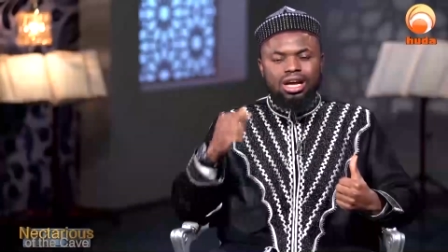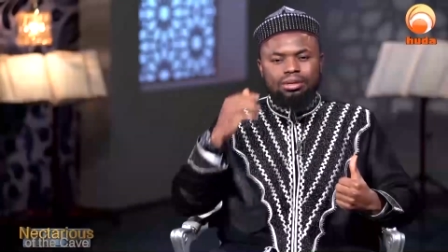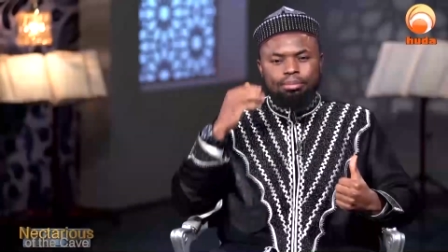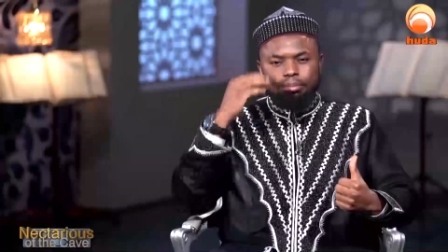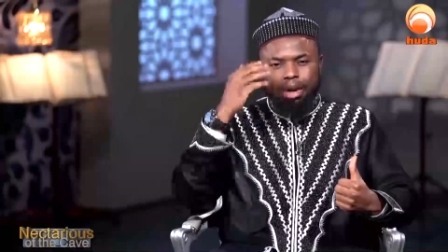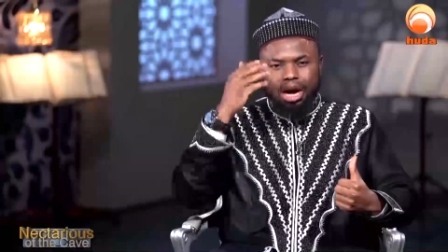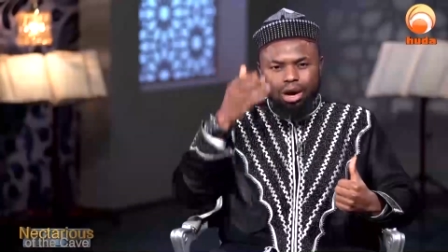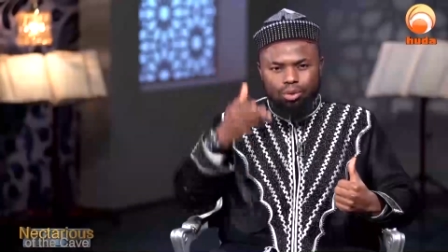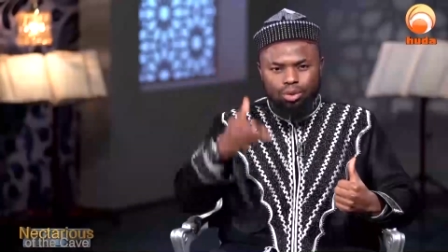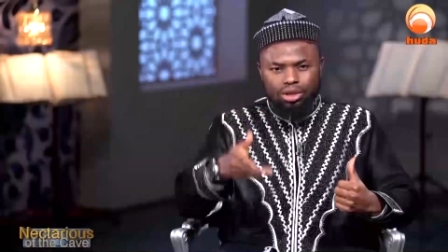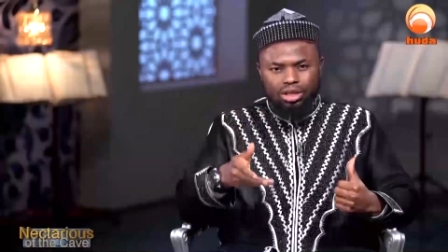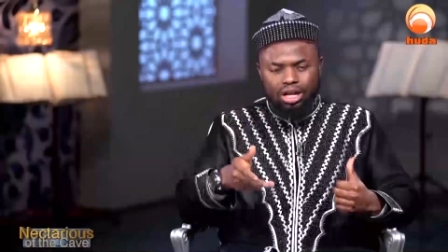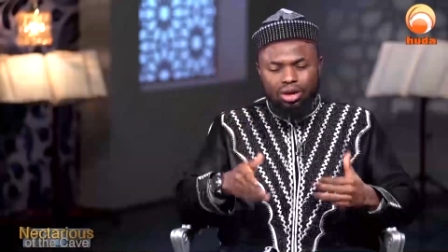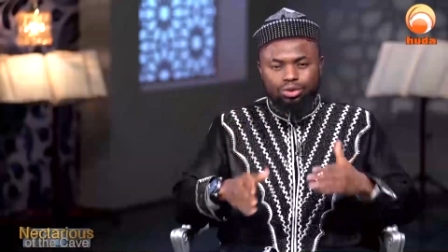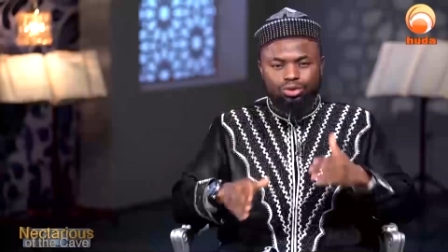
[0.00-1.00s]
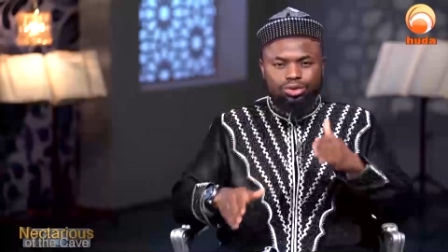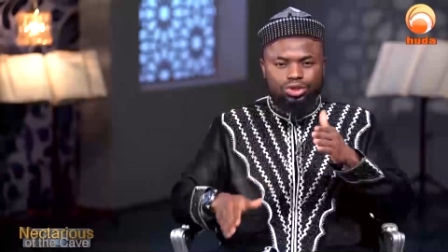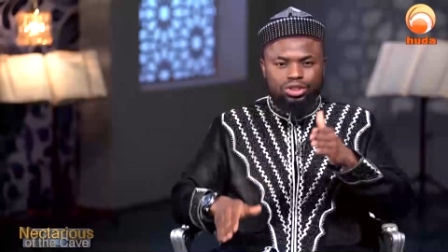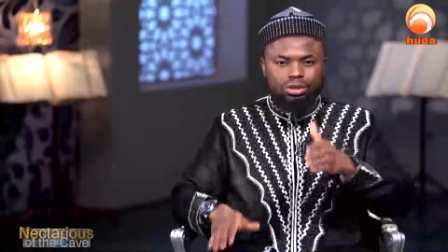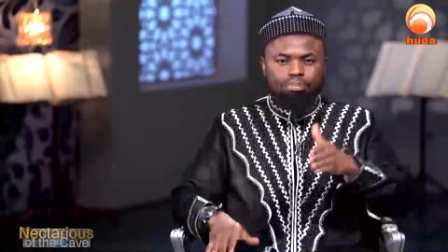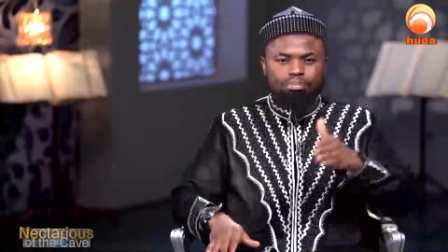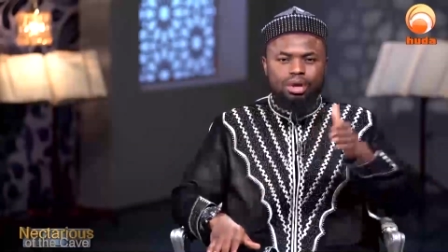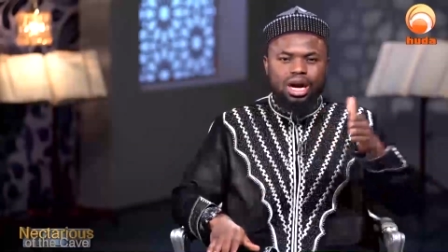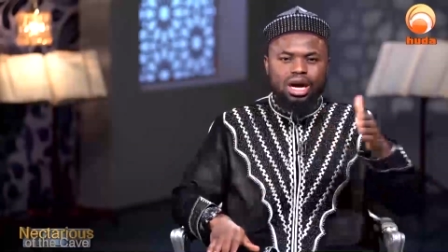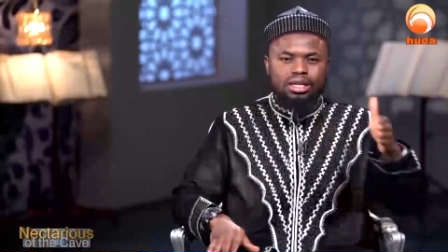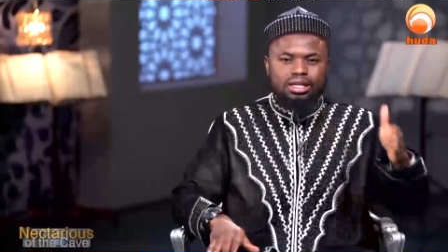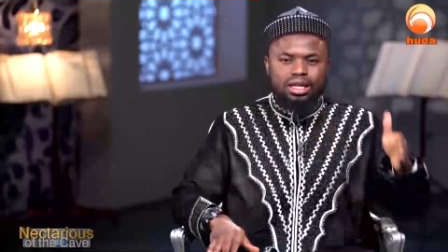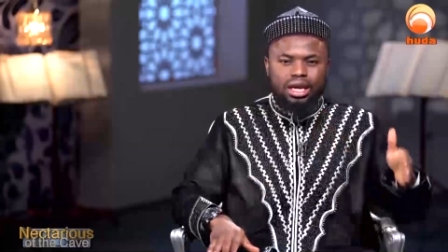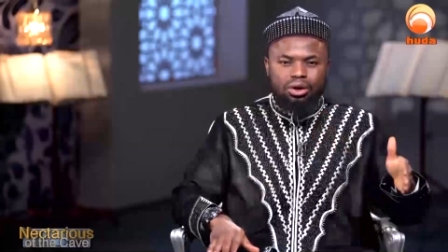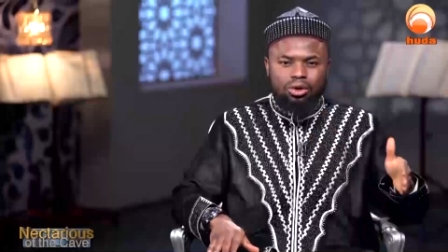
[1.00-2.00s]
and bowing down to
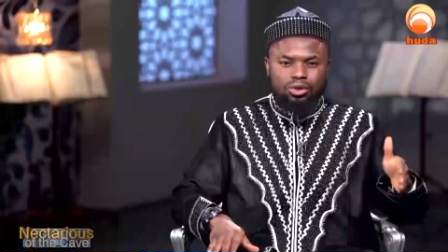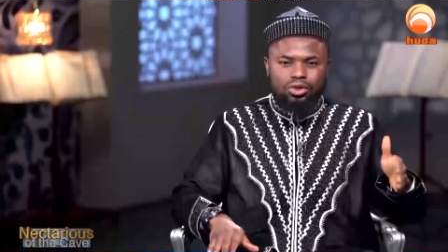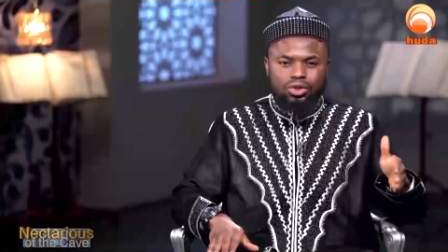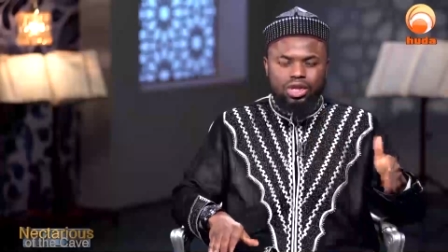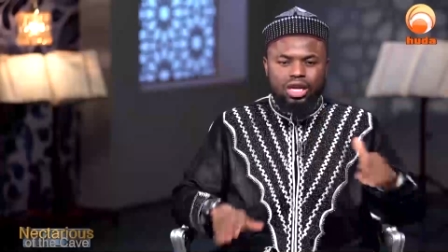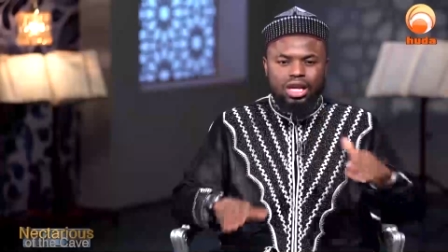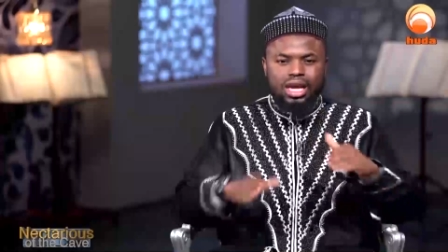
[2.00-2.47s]
somebody else,